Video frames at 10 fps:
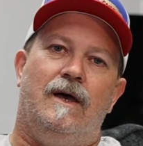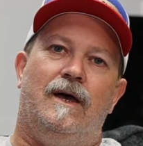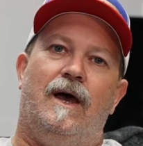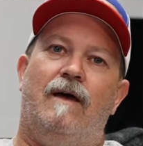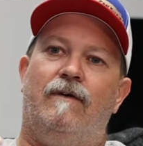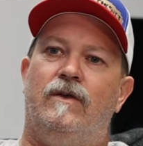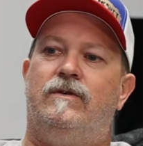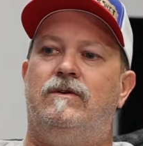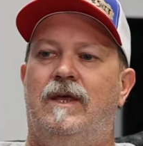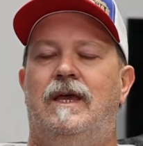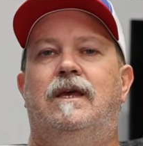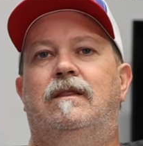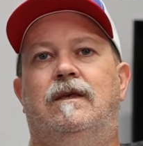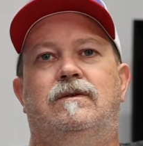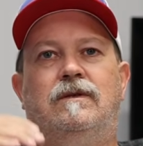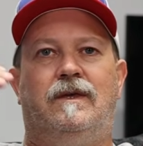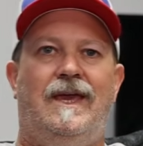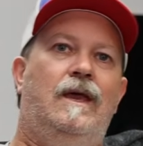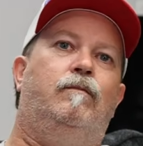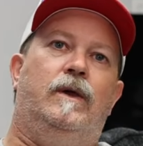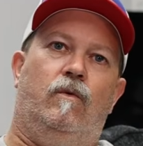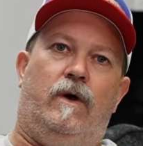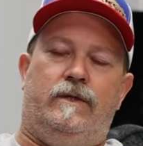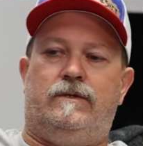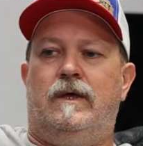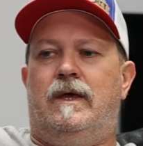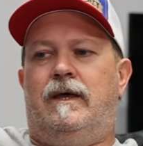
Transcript: I've also taken this camping once.